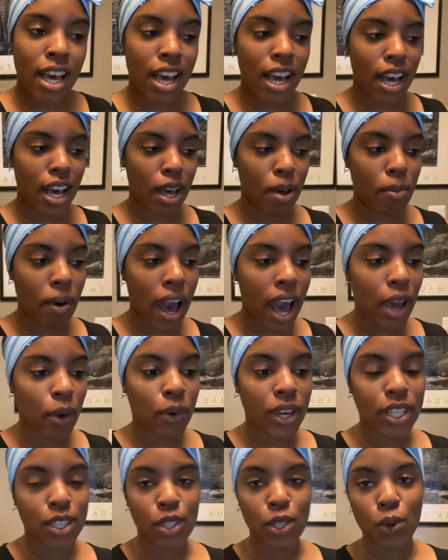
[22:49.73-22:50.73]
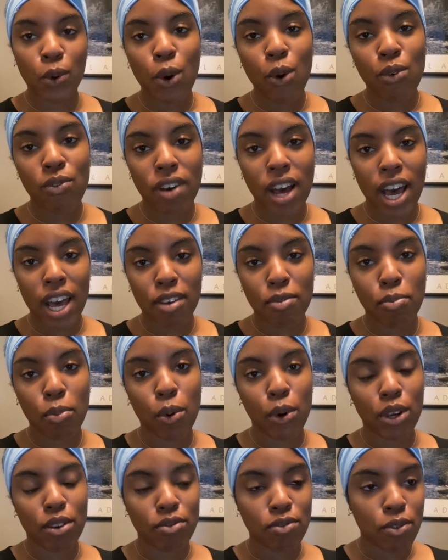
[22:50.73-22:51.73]
I weigh
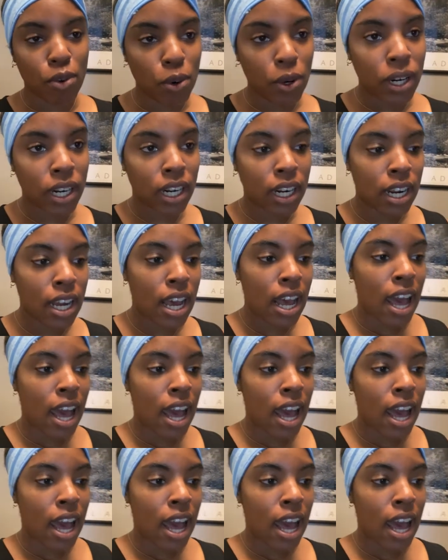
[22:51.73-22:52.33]
205.4.